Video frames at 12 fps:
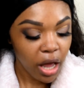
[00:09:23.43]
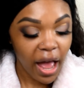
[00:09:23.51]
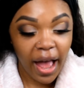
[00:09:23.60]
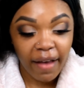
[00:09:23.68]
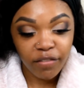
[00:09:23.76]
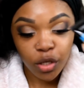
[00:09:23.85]

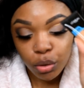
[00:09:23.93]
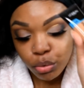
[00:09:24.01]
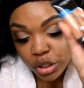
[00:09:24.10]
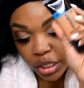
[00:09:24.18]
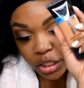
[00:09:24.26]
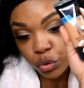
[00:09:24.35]
I've
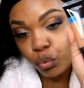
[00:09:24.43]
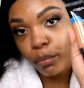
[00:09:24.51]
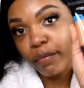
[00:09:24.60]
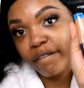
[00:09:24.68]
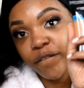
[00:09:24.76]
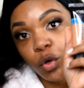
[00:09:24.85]
used this one
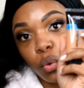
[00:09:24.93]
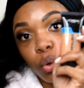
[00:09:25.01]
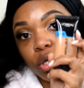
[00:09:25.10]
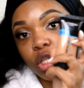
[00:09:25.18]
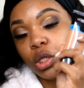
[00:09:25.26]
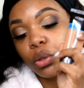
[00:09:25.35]

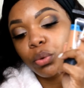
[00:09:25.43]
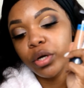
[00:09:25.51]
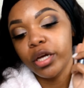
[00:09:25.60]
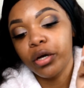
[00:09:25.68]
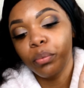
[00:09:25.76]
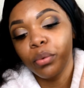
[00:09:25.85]
before, the
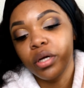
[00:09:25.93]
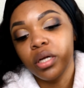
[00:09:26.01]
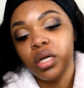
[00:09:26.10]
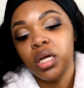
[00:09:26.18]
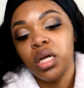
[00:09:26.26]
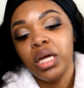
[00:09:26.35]
L'Oreal one,
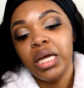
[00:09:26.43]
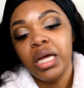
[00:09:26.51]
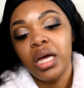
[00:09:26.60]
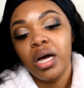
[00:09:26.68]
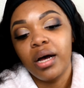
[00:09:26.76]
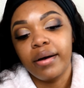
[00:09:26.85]

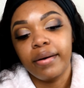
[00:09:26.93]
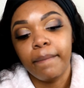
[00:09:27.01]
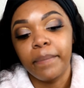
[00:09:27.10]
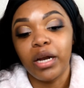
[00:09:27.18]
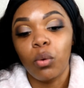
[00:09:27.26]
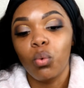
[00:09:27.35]

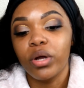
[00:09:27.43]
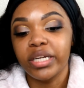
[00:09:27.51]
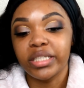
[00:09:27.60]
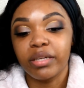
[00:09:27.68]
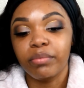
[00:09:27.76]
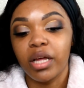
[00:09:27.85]
but I wanted
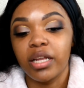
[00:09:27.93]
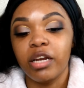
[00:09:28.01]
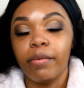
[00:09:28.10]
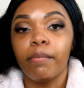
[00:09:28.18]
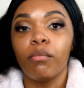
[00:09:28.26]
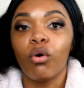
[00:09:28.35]
something a little
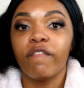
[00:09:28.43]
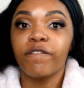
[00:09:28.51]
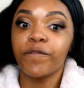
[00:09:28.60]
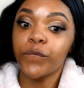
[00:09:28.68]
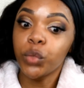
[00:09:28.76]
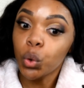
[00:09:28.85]
bit more
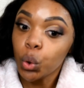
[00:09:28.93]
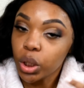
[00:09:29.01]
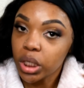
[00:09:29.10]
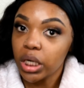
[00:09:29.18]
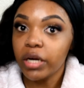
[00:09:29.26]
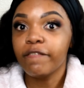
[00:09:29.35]
full
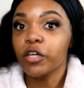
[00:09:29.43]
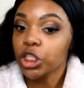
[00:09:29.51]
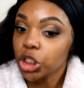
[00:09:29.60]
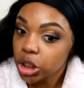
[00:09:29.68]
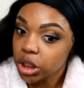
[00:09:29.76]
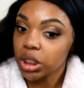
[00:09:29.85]

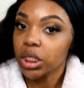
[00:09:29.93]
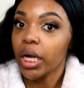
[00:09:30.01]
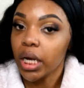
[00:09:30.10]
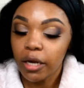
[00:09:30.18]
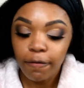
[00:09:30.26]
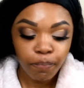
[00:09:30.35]
coverage
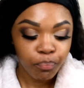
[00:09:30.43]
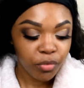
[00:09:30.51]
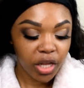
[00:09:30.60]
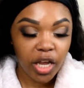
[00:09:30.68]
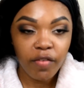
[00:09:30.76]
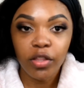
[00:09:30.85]
today.
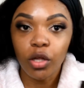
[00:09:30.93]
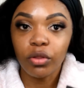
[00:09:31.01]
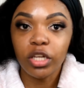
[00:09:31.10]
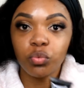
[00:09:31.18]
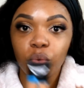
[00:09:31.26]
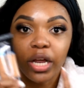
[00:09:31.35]
Even though
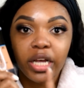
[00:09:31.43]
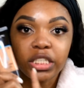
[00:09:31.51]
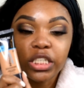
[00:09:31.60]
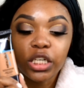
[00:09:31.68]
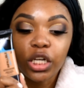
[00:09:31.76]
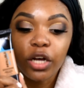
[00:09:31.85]
this one has
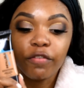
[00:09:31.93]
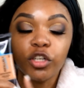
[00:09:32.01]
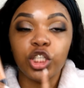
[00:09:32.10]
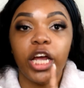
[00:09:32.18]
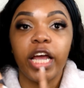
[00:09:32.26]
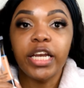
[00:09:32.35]
good
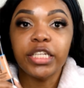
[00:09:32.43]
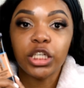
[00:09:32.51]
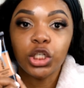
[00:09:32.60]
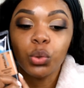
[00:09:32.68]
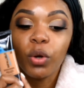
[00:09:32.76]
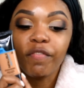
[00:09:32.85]
coverage and it's a
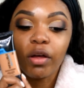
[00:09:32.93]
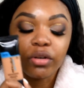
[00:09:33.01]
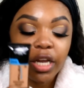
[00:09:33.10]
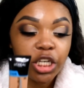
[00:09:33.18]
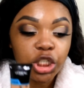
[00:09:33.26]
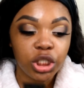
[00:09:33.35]
dewy
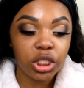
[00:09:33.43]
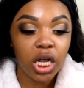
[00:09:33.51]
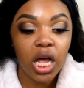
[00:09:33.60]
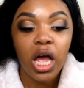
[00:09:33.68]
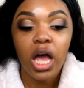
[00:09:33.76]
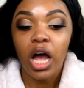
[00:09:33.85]
foundation,
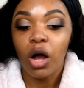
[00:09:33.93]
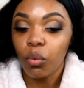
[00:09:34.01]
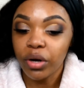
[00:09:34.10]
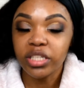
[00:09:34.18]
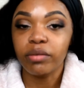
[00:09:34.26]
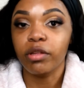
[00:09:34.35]
I
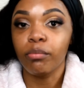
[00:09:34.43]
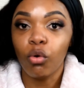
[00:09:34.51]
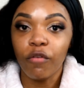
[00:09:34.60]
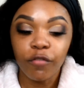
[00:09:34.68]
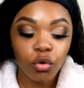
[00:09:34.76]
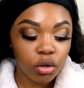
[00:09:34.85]
wanted something
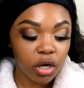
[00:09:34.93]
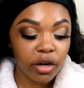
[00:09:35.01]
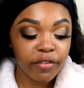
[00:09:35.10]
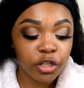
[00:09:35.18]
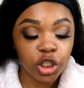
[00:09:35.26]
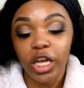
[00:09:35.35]
more full
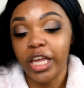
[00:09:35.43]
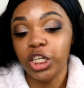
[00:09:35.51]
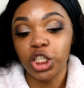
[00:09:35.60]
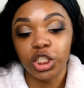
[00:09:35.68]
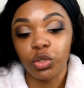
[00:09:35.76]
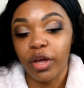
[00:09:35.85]
coverage, and it
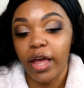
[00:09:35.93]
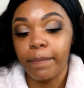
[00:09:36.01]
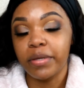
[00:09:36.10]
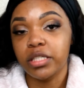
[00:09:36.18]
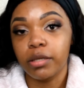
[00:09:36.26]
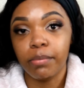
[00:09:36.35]
just so
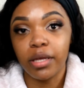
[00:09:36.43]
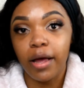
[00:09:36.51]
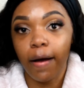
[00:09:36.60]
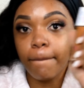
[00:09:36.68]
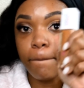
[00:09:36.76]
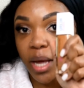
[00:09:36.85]
happens to be
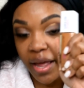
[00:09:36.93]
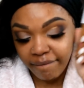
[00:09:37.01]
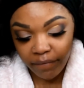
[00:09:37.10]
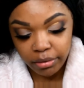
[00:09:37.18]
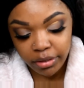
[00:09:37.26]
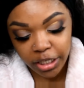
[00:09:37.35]
a
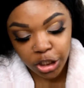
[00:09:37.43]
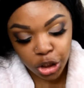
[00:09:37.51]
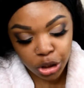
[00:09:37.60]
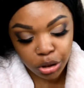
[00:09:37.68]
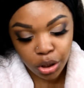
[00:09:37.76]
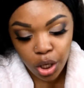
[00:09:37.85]
matte foundation.